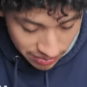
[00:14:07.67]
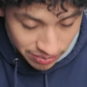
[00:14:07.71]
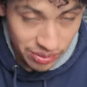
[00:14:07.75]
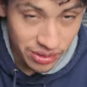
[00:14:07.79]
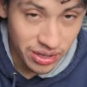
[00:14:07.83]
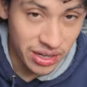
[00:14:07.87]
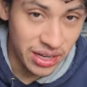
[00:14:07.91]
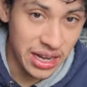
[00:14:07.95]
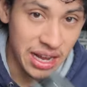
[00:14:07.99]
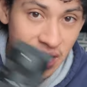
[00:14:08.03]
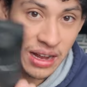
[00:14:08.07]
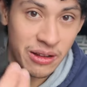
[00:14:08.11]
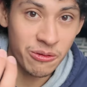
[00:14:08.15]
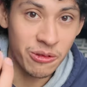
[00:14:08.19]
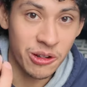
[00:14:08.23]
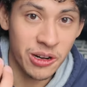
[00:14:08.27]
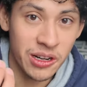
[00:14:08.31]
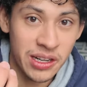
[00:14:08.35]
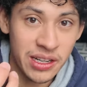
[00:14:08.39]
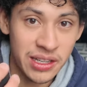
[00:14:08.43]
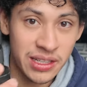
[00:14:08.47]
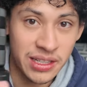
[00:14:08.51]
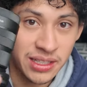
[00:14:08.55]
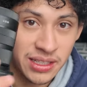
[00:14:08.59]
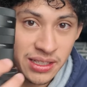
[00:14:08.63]
But I
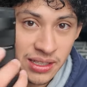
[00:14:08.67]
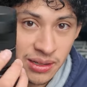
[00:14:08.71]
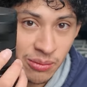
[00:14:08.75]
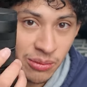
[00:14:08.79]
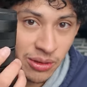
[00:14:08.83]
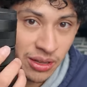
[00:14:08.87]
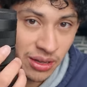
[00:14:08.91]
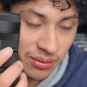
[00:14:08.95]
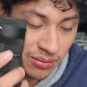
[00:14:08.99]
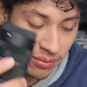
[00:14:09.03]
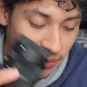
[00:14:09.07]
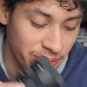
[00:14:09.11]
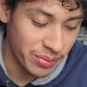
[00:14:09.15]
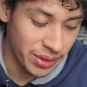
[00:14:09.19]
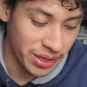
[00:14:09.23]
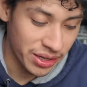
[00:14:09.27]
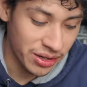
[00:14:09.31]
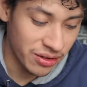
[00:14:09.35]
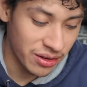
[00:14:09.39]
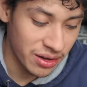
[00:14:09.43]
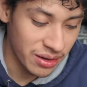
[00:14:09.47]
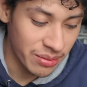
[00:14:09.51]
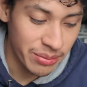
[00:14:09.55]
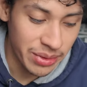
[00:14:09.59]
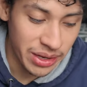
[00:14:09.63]
wanted something
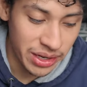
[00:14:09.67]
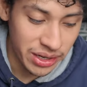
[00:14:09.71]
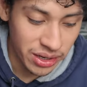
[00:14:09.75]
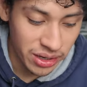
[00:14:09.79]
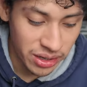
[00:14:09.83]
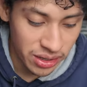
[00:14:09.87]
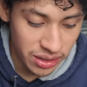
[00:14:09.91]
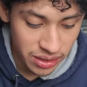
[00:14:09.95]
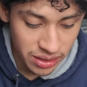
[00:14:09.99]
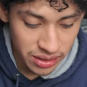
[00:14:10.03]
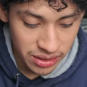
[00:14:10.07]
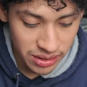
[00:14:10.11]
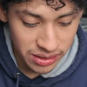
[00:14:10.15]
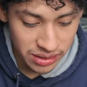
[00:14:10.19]
bigger and better